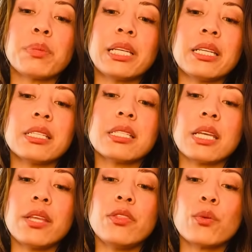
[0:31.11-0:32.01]
please,
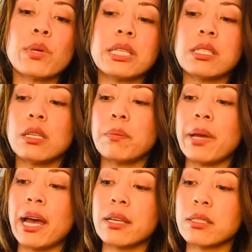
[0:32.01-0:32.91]
in the recent
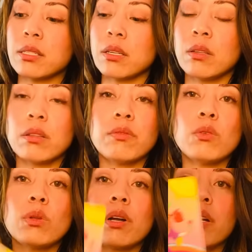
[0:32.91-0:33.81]
past. The
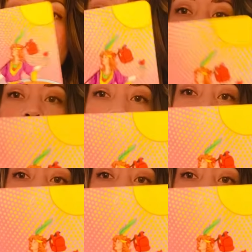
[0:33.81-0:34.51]
Fool card, in the